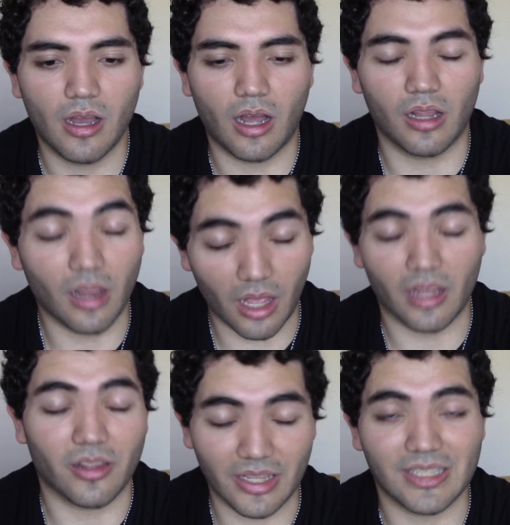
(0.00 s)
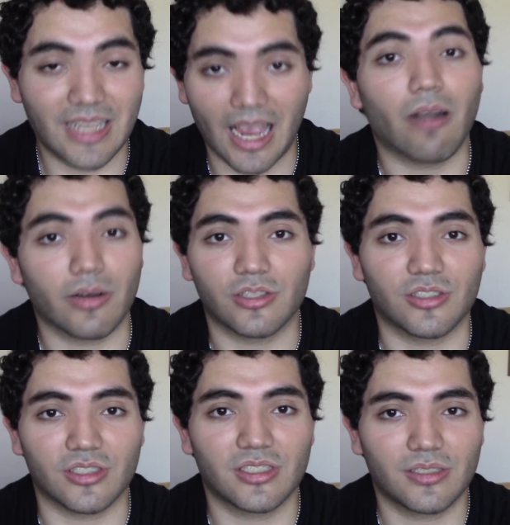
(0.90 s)
a lot of these
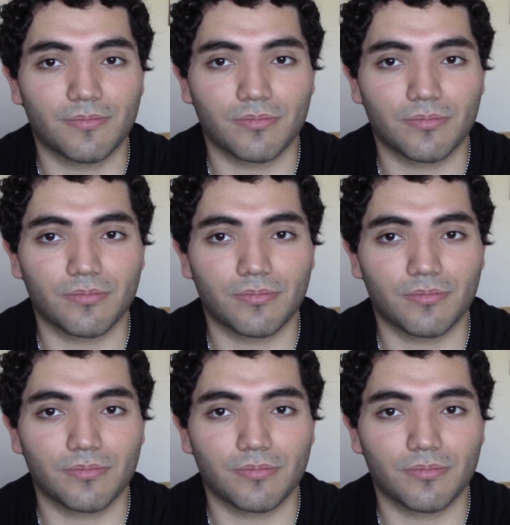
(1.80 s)
characters.